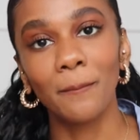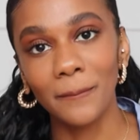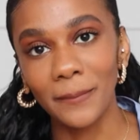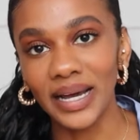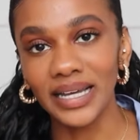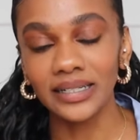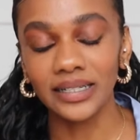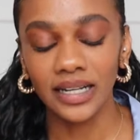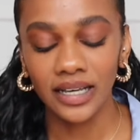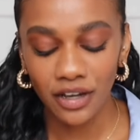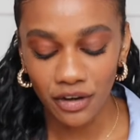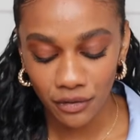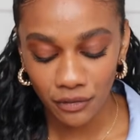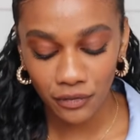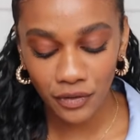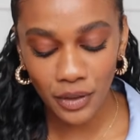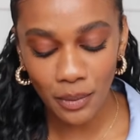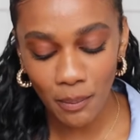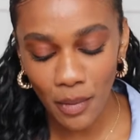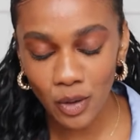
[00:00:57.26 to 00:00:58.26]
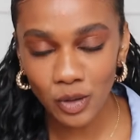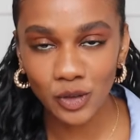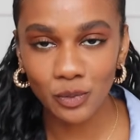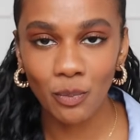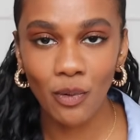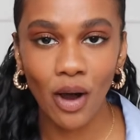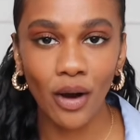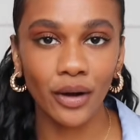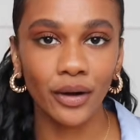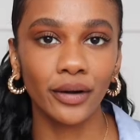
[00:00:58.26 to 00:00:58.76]
but for the
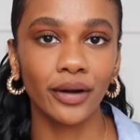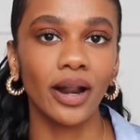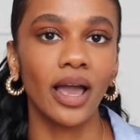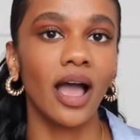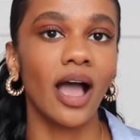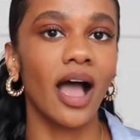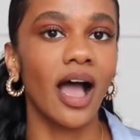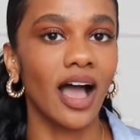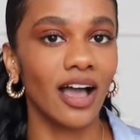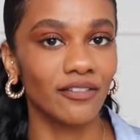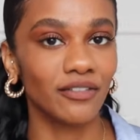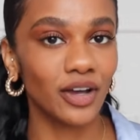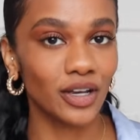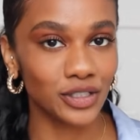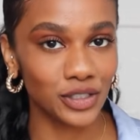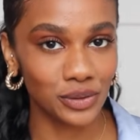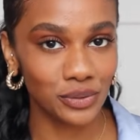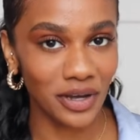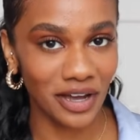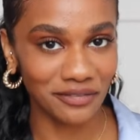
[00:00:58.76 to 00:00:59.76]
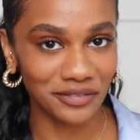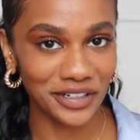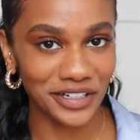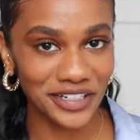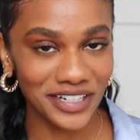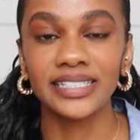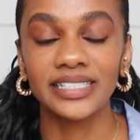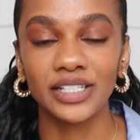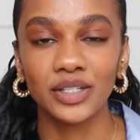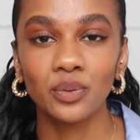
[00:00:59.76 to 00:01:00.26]
most part, I've got you
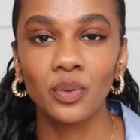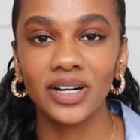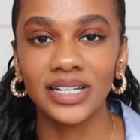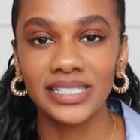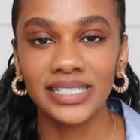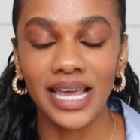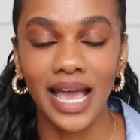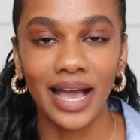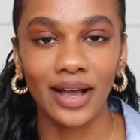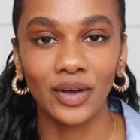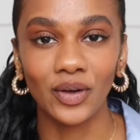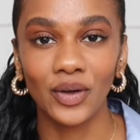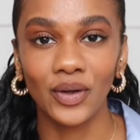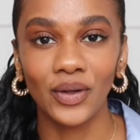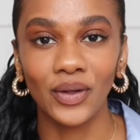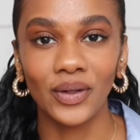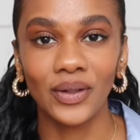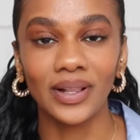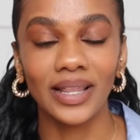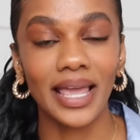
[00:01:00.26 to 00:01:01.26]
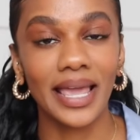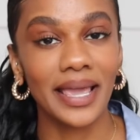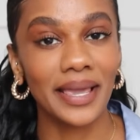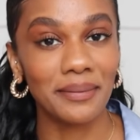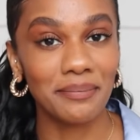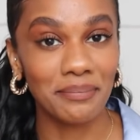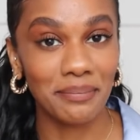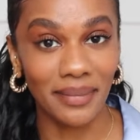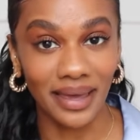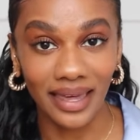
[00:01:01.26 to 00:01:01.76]
covered. I did want to tackle
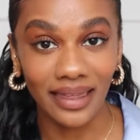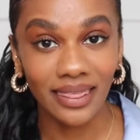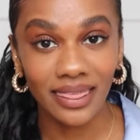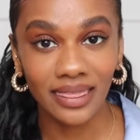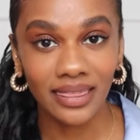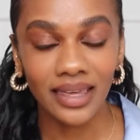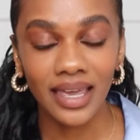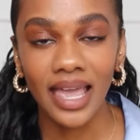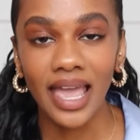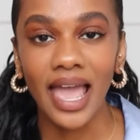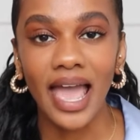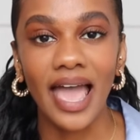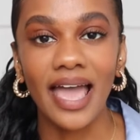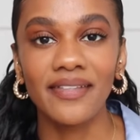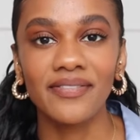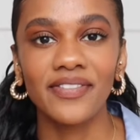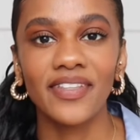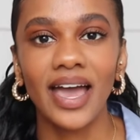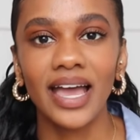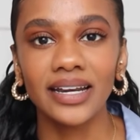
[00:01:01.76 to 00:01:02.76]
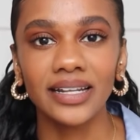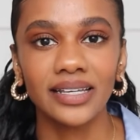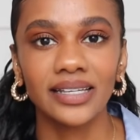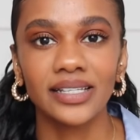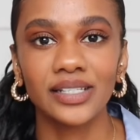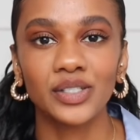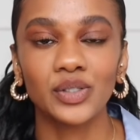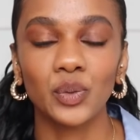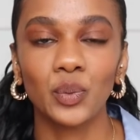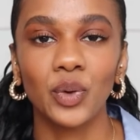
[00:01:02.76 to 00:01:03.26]
a myth, and that
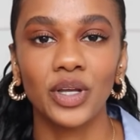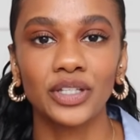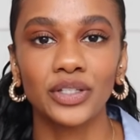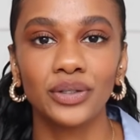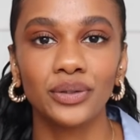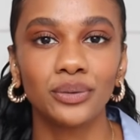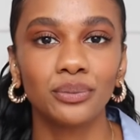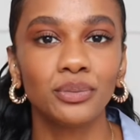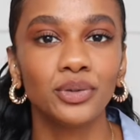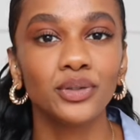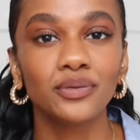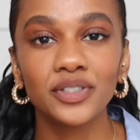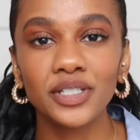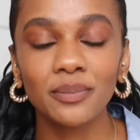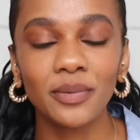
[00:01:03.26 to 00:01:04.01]
is when you move